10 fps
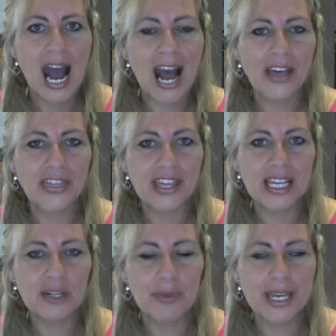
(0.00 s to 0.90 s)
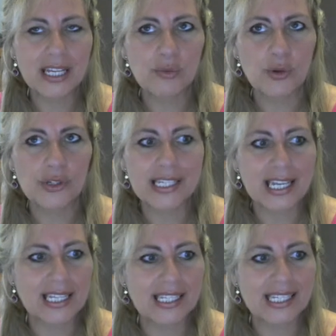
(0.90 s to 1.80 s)
I think it makes more
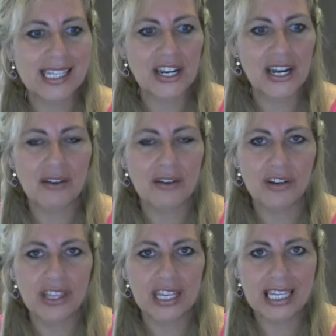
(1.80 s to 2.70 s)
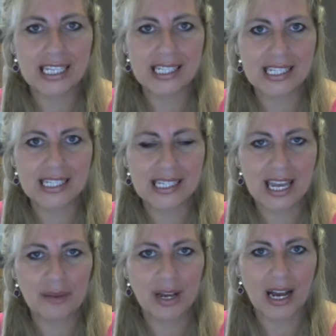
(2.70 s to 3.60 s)
sense that everything is the
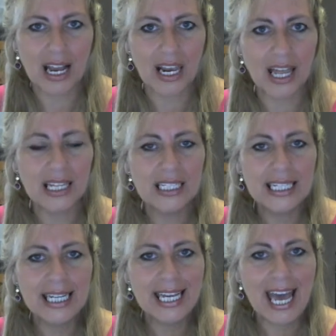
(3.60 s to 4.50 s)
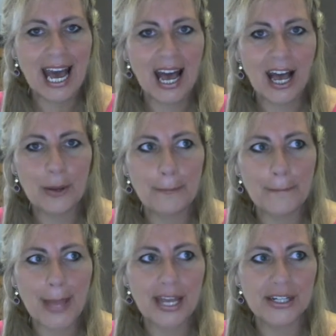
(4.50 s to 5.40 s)
same color.
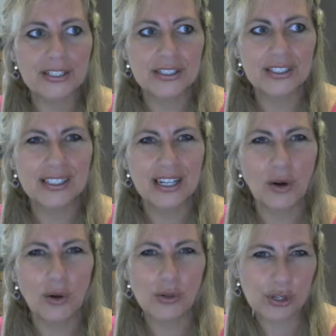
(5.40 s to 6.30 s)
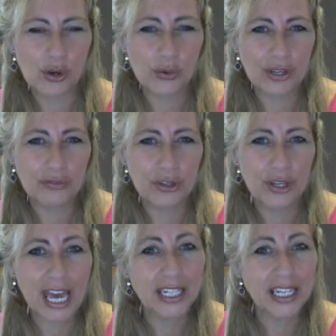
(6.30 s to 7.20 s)
And also, if you
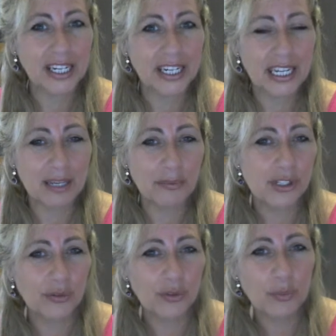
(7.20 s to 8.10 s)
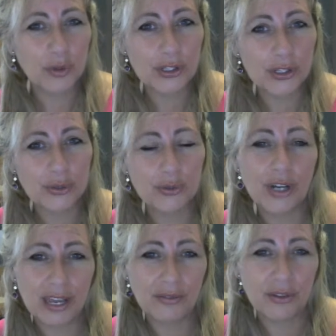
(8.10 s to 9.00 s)
can get an image of the person who
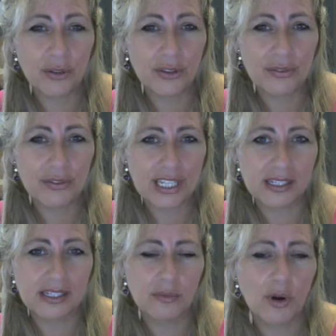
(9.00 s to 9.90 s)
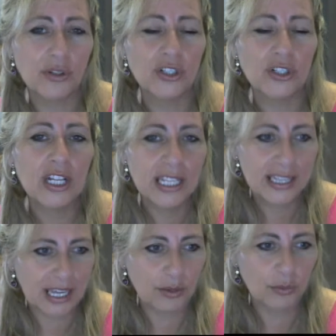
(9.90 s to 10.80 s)
gave you the testimonial, that